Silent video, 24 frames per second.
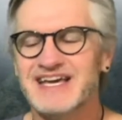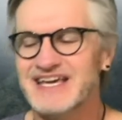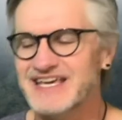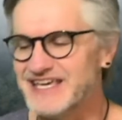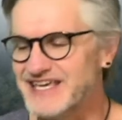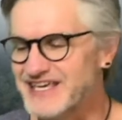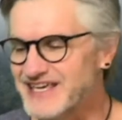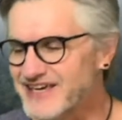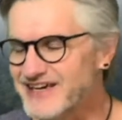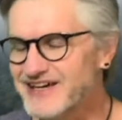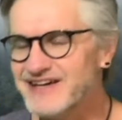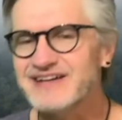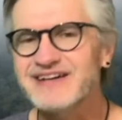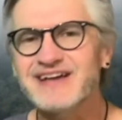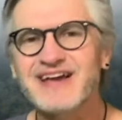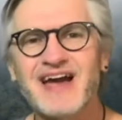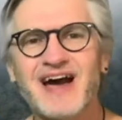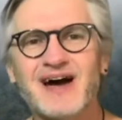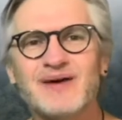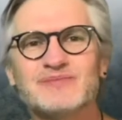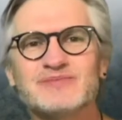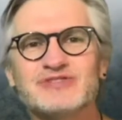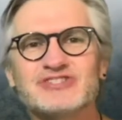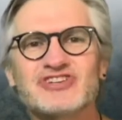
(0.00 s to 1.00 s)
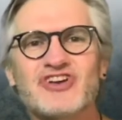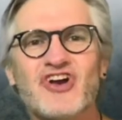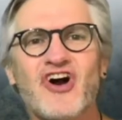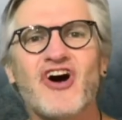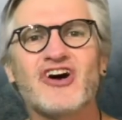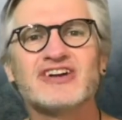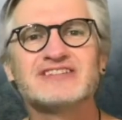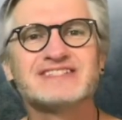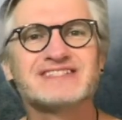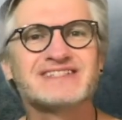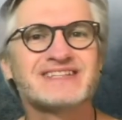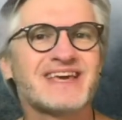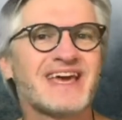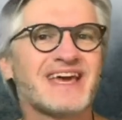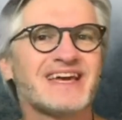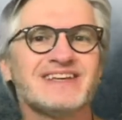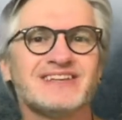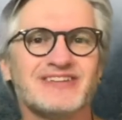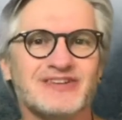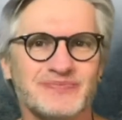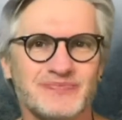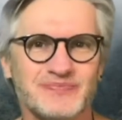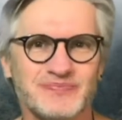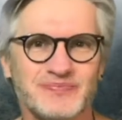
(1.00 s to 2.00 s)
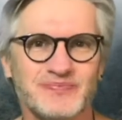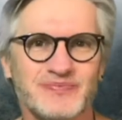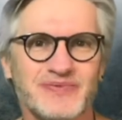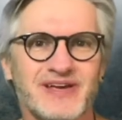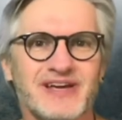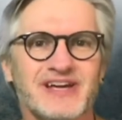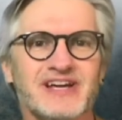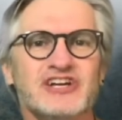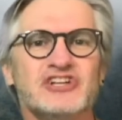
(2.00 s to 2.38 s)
Here comes God's kingdom.